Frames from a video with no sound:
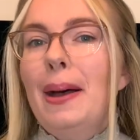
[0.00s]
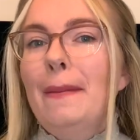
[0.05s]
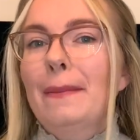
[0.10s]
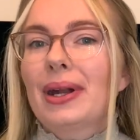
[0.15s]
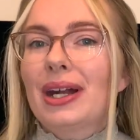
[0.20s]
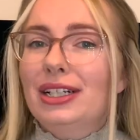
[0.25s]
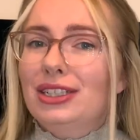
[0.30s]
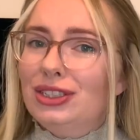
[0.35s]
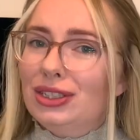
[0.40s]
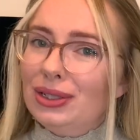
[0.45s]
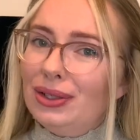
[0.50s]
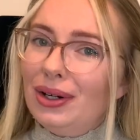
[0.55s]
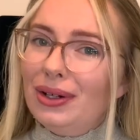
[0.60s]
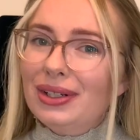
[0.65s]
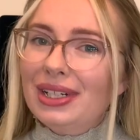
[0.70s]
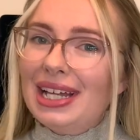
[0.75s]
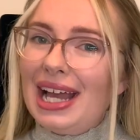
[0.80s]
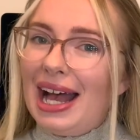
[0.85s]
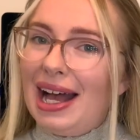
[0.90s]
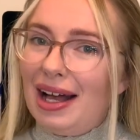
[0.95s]
but I do
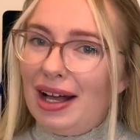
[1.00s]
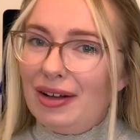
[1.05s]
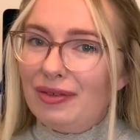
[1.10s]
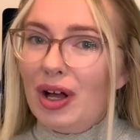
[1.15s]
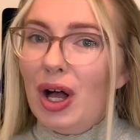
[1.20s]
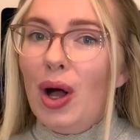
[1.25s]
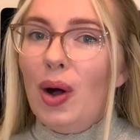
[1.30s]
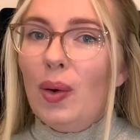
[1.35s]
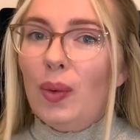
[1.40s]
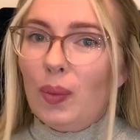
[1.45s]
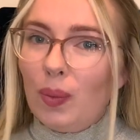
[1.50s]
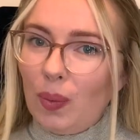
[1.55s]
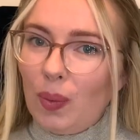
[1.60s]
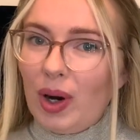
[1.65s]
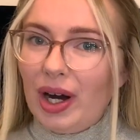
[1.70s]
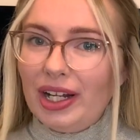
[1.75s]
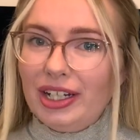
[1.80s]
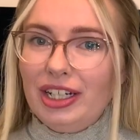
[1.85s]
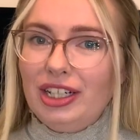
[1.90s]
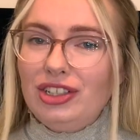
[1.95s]
only have
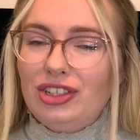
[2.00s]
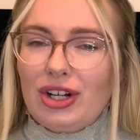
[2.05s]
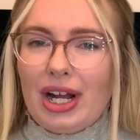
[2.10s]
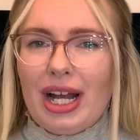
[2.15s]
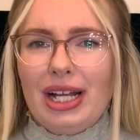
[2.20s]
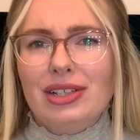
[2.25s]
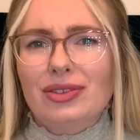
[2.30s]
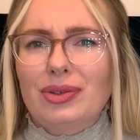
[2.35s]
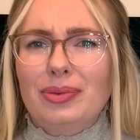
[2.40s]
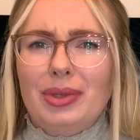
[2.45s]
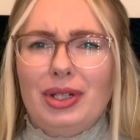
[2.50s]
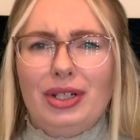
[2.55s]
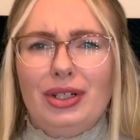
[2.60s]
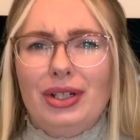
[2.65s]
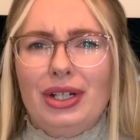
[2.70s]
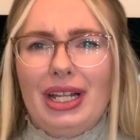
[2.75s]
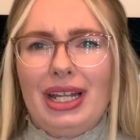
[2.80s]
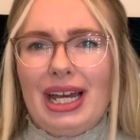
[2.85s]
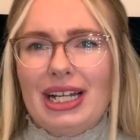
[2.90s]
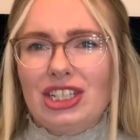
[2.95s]
one dress from the new
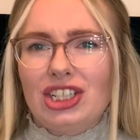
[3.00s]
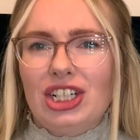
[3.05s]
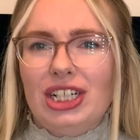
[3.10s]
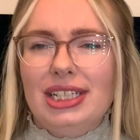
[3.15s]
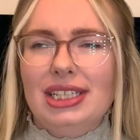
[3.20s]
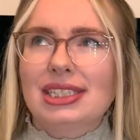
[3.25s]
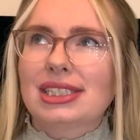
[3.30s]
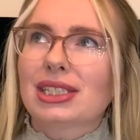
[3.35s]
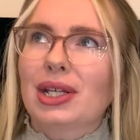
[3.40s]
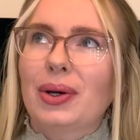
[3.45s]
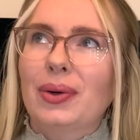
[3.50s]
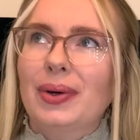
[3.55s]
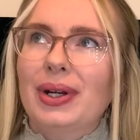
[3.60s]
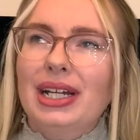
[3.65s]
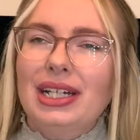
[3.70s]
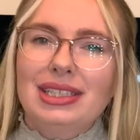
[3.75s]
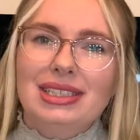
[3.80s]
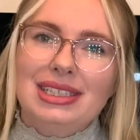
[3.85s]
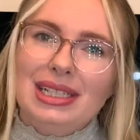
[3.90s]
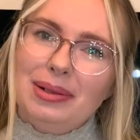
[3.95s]
collection, so
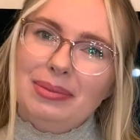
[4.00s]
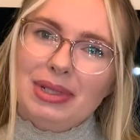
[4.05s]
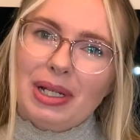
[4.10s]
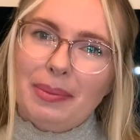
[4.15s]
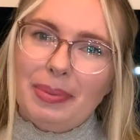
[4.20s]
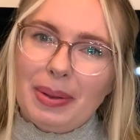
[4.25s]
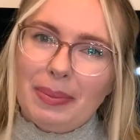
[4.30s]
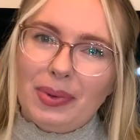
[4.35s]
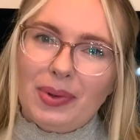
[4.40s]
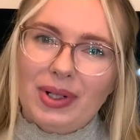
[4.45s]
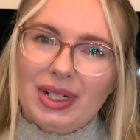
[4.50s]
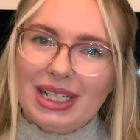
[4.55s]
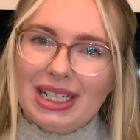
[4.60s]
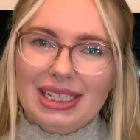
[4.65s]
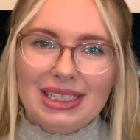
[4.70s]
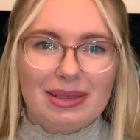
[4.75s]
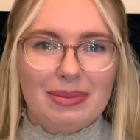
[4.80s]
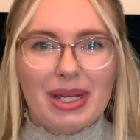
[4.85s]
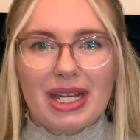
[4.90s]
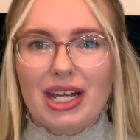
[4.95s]
it seemed a bit
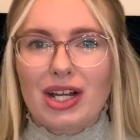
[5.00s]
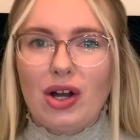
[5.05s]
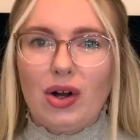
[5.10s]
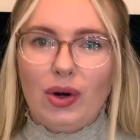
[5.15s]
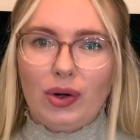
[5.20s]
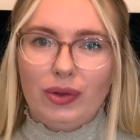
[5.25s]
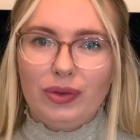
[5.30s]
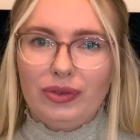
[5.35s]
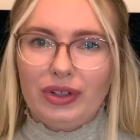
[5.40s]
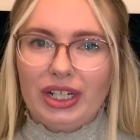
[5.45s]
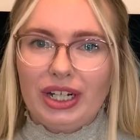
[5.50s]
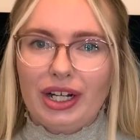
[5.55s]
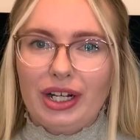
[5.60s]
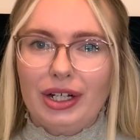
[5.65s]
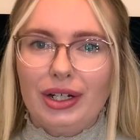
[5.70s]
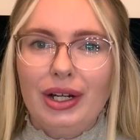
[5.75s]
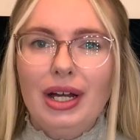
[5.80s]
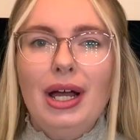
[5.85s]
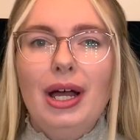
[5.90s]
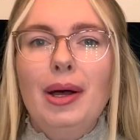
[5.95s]
pointless making a whole
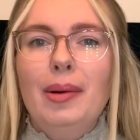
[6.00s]
video,